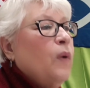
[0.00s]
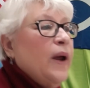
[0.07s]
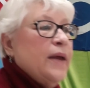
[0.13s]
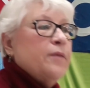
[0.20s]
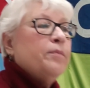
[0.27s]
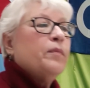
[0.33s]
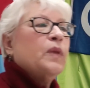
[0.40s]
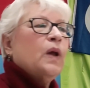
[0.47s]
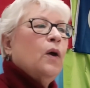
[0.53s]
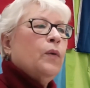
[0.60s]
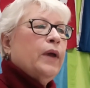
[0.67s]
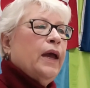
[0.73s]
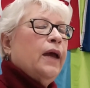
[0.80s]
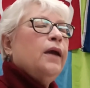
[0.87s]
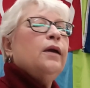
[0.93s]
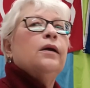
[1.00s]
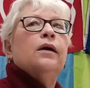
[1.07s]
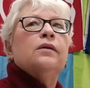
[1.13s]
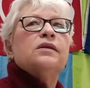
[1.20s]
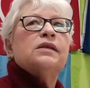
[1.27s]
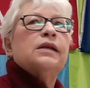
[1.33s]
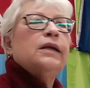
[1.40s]
Great. Okay,
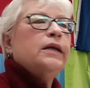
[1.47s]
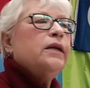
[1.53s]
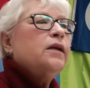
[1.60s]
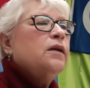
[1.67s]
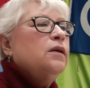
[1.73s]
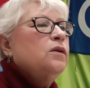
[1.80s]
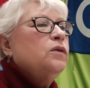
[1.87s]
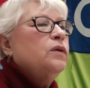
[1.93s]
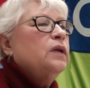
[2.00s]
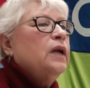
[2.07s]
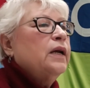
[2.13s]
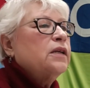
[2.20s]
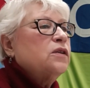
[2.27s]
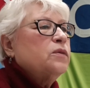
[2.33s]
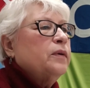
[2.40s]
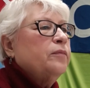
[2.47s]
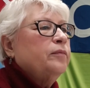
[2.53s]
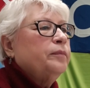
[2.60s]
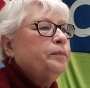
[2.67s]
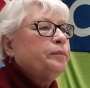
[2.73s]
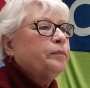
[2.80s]
Selena, do the next one.